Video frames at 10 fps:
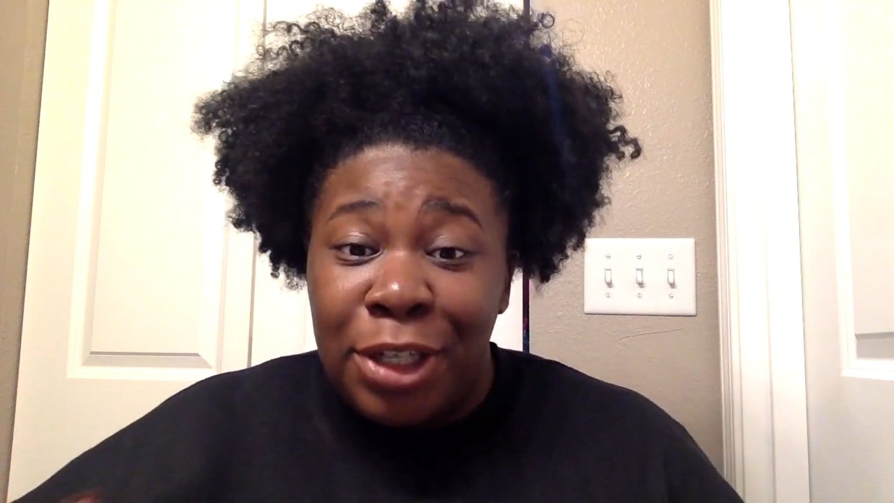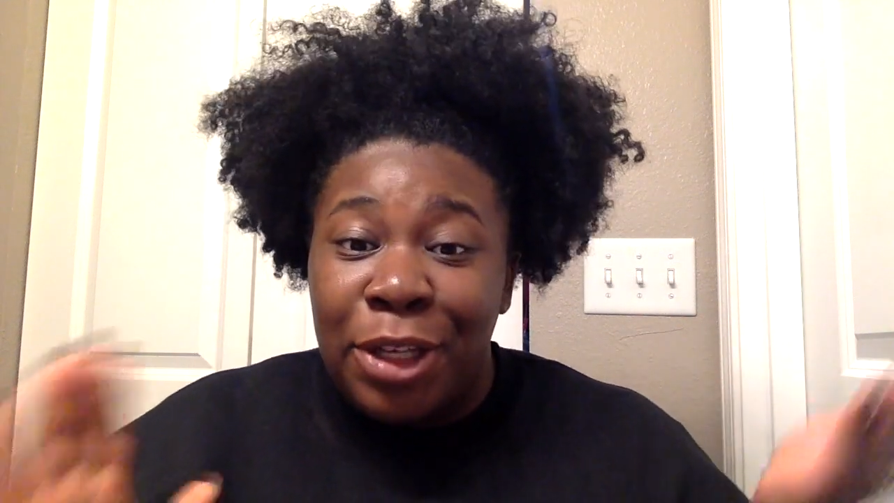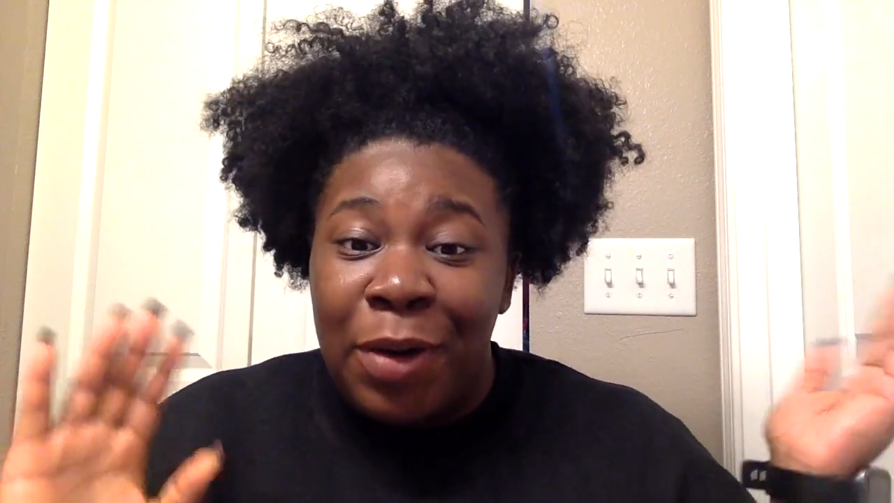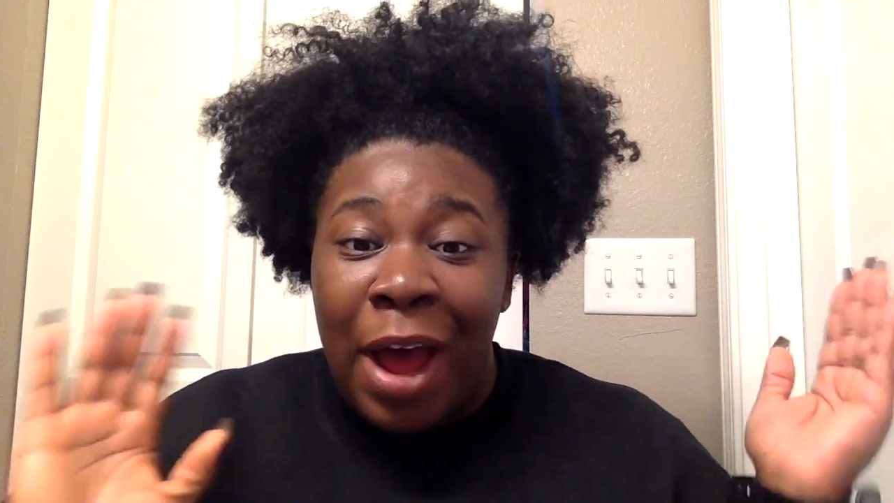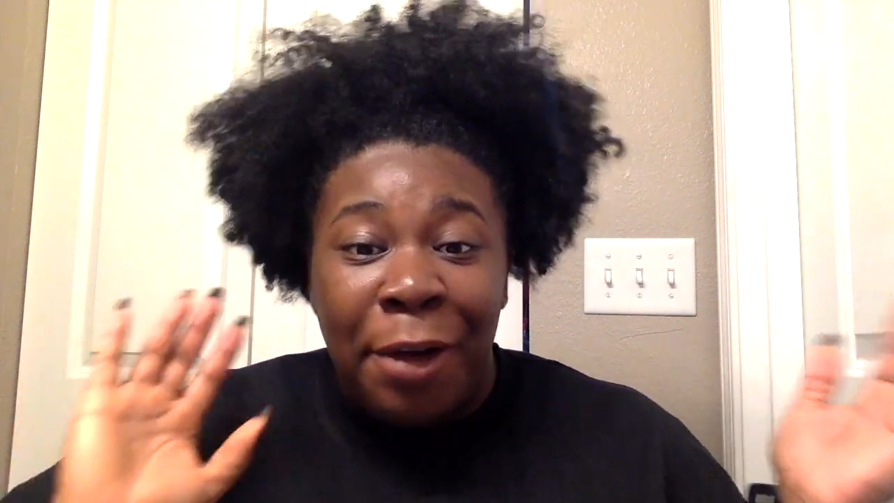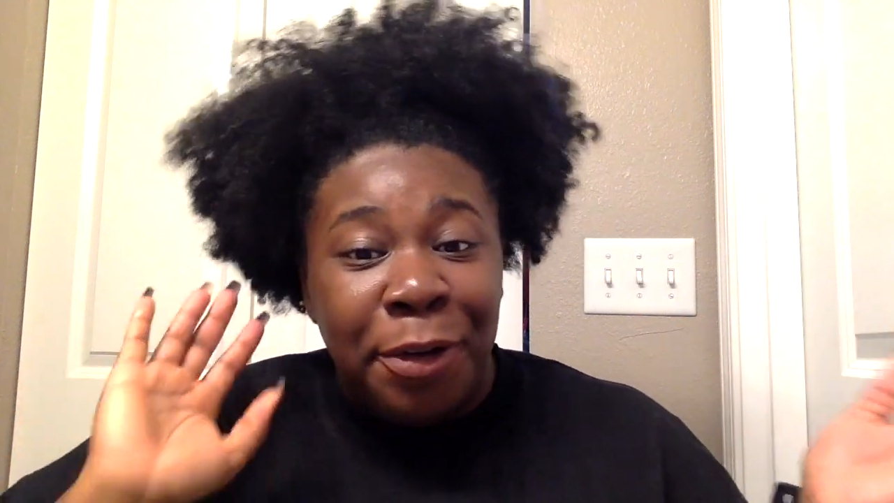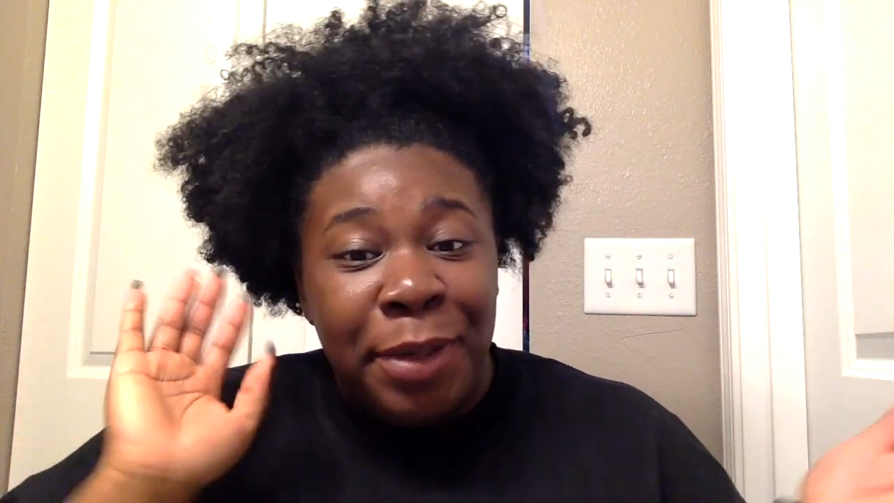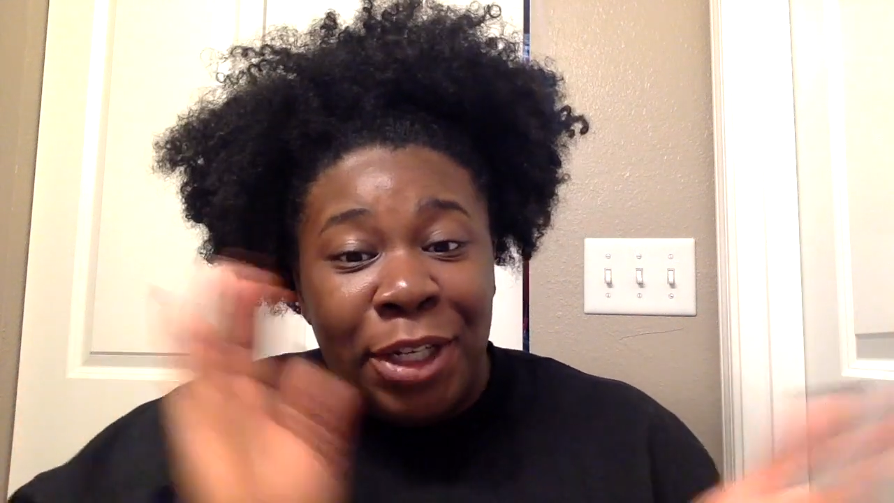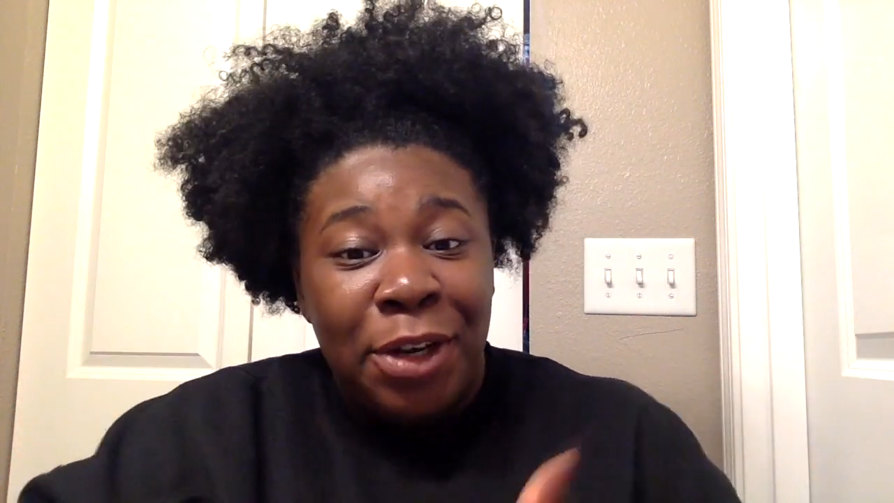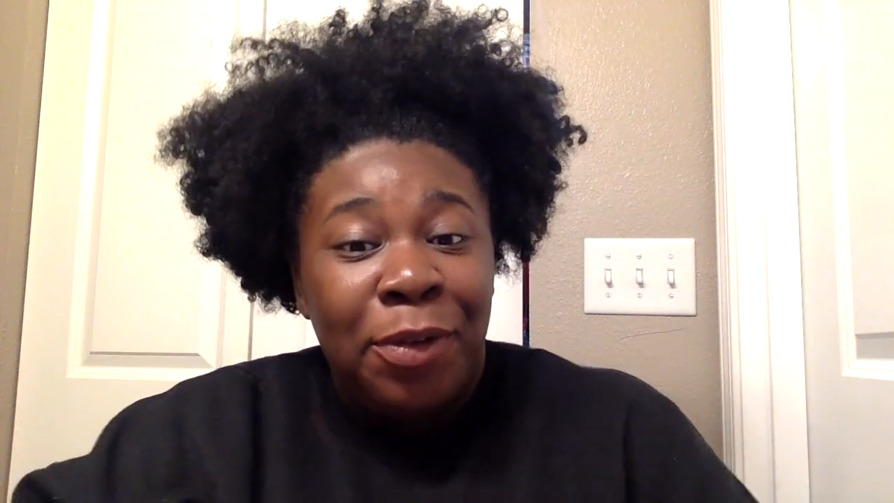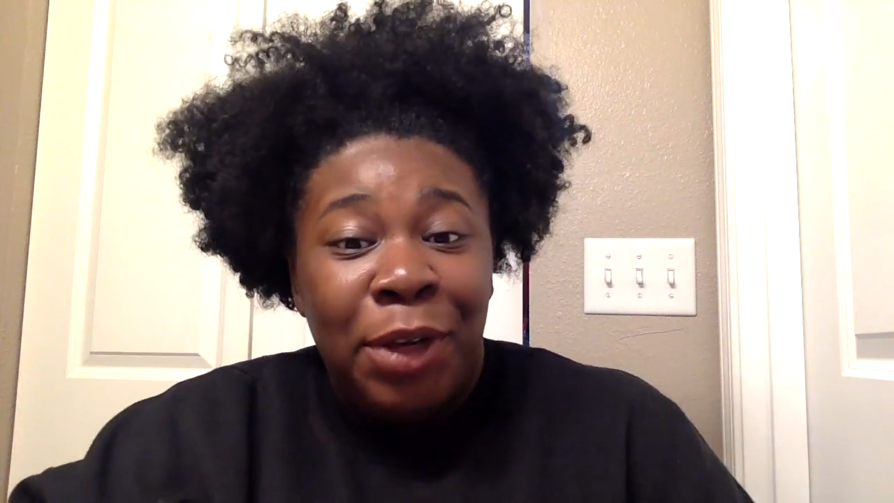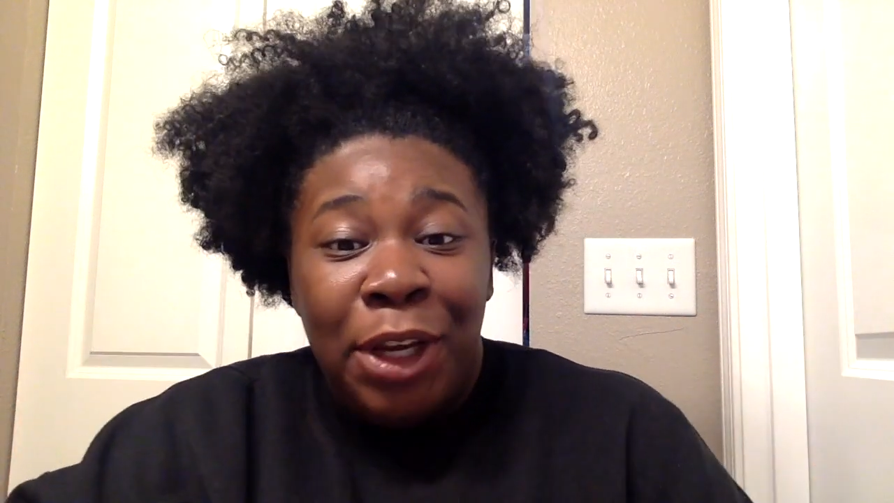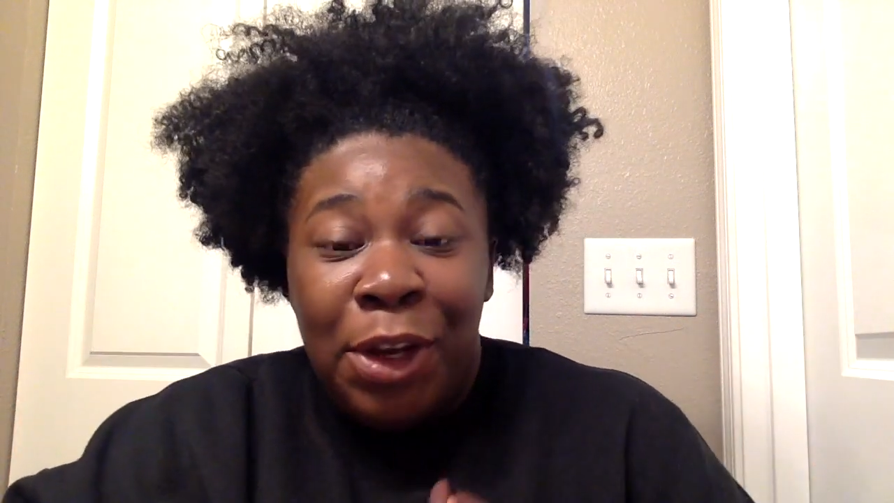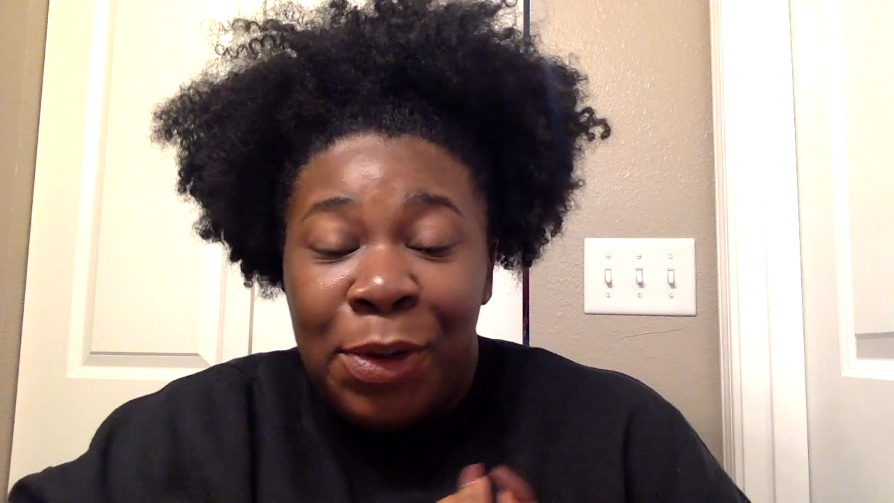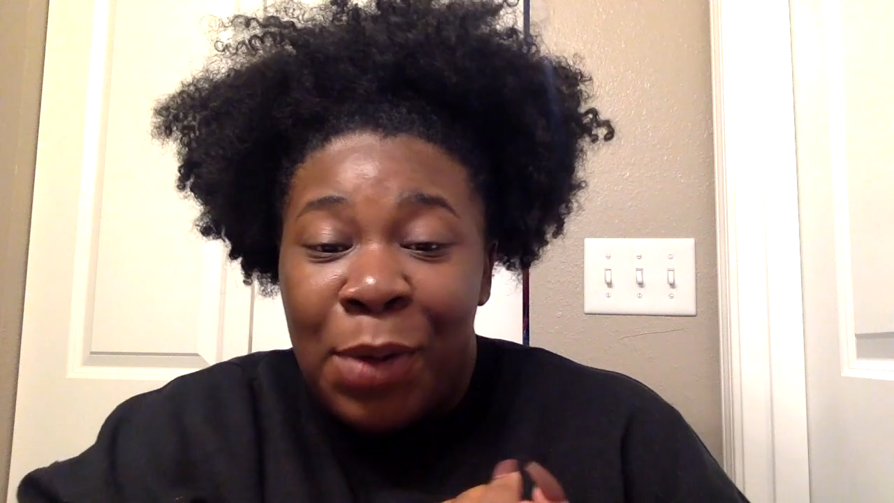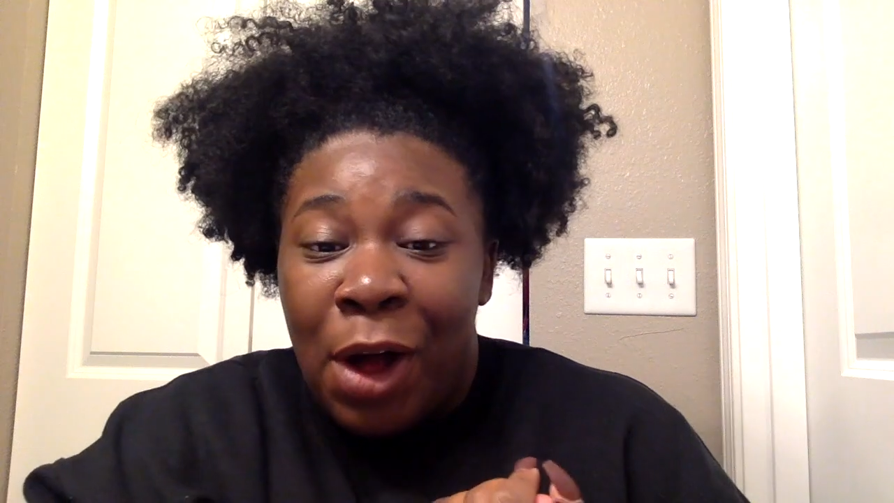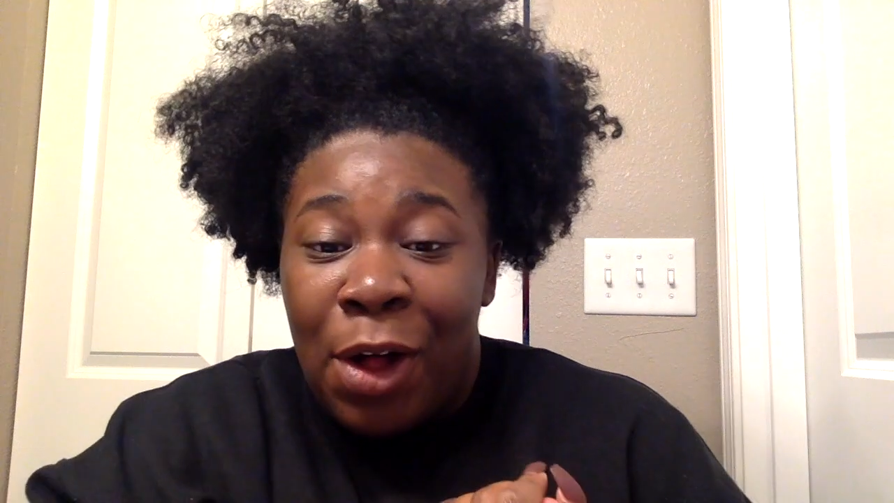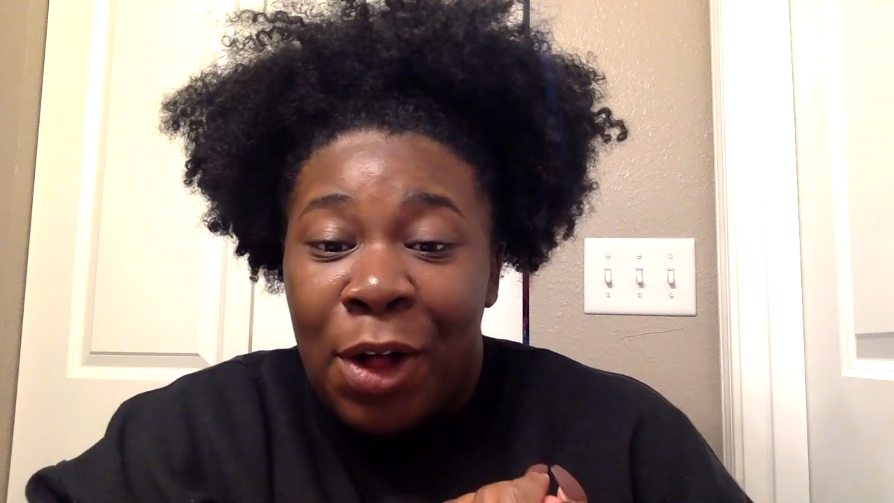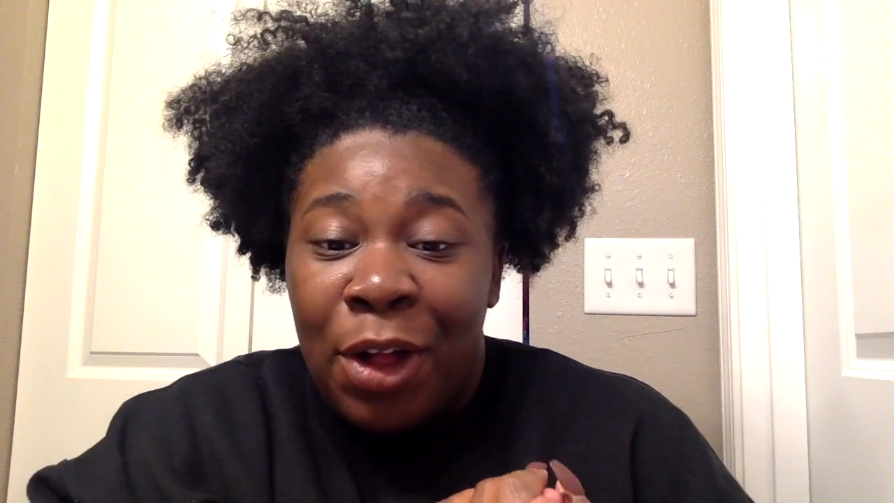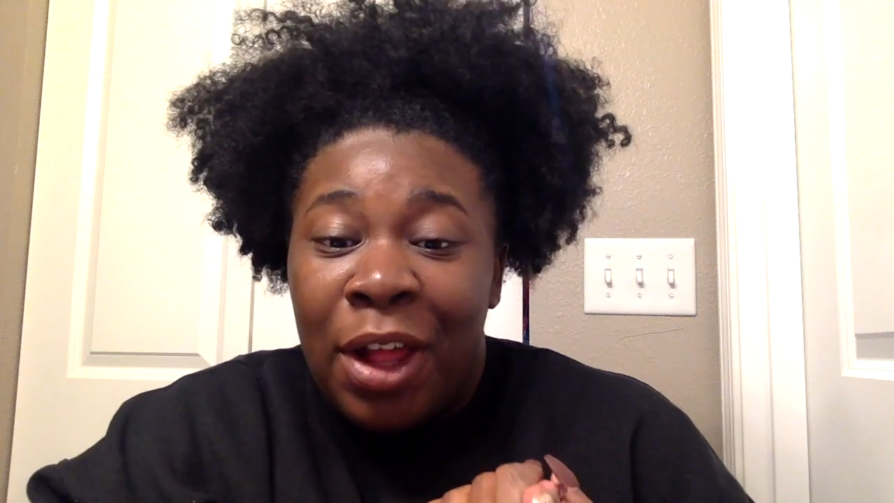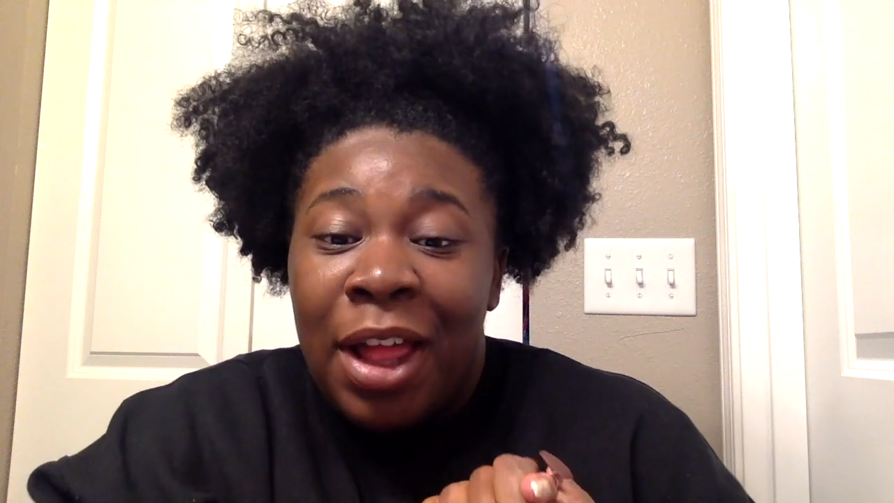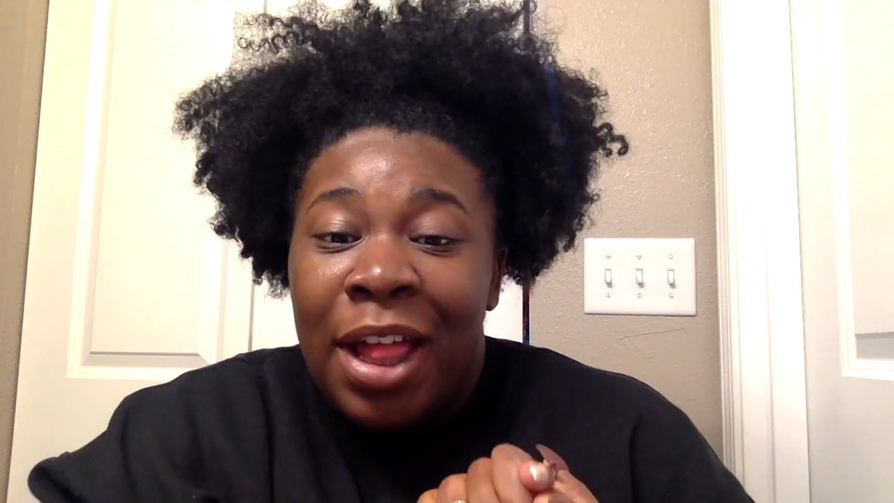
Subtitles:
so I will be showing you all